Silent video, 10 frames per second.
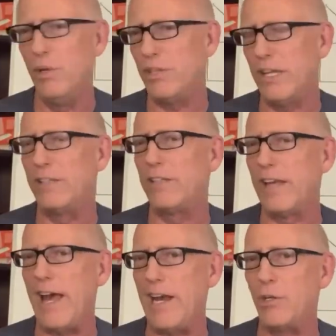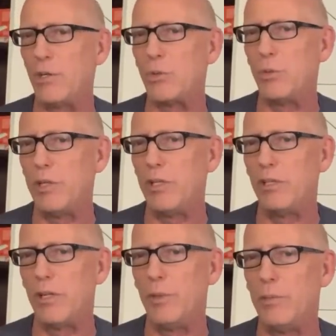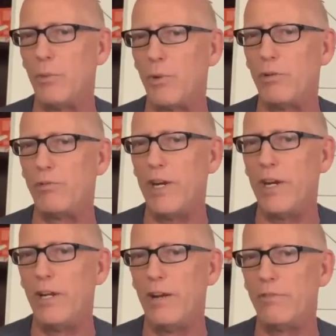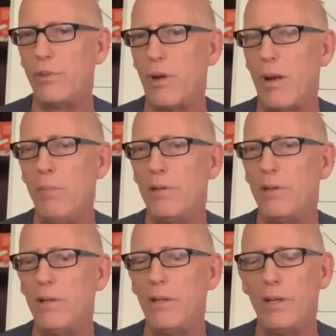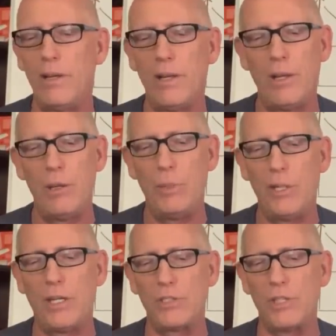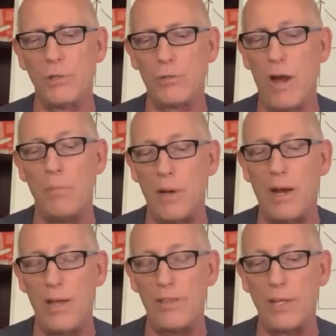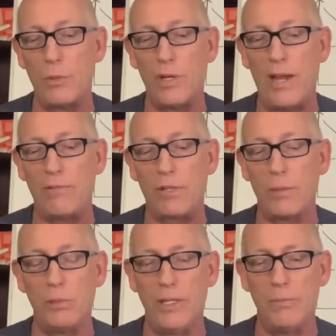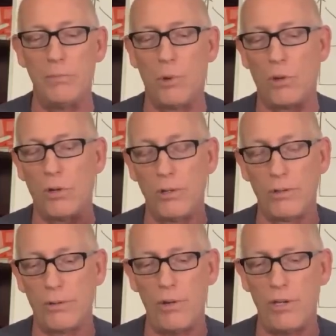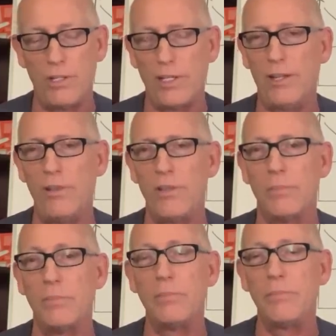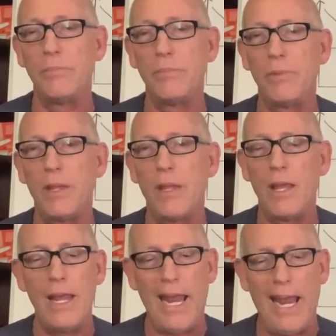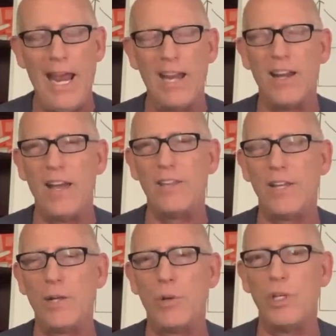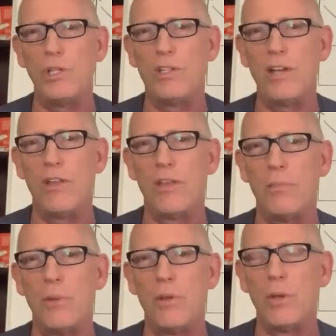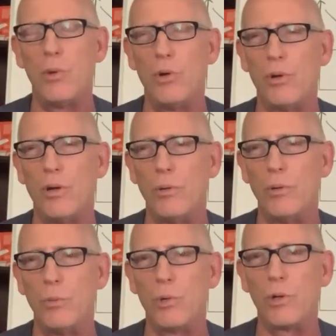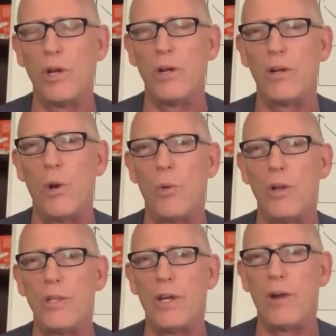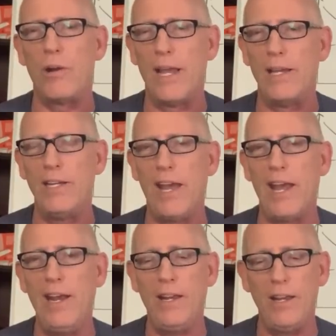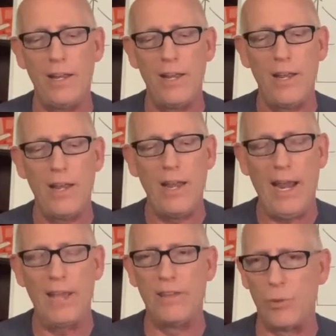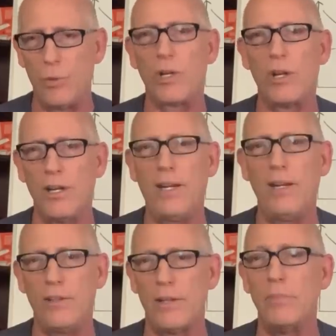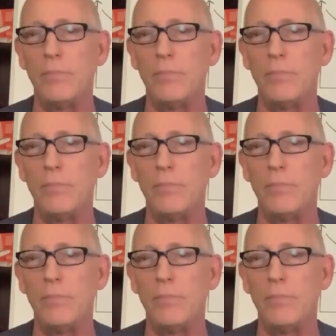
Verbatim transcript: you think that the hackers would be a little bit more afraid of Trump because Trump, I think, would have complete moral authority to kill them. And I think we should tell them that we're, we're going to know where they are any day and that we're going to kill them.